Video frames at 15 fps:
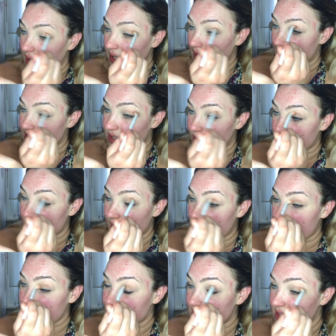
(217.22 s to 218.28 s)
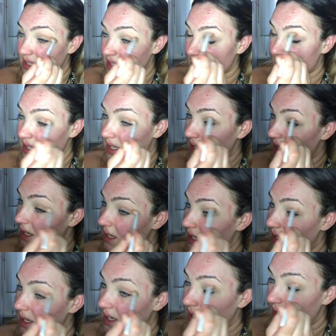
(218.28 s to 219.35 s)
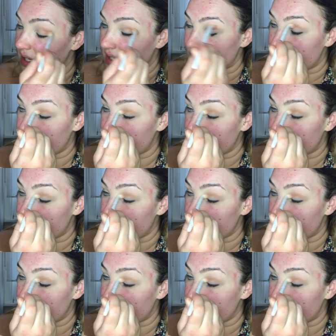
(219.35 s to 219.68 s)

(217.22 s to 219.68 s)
Yeah, so it's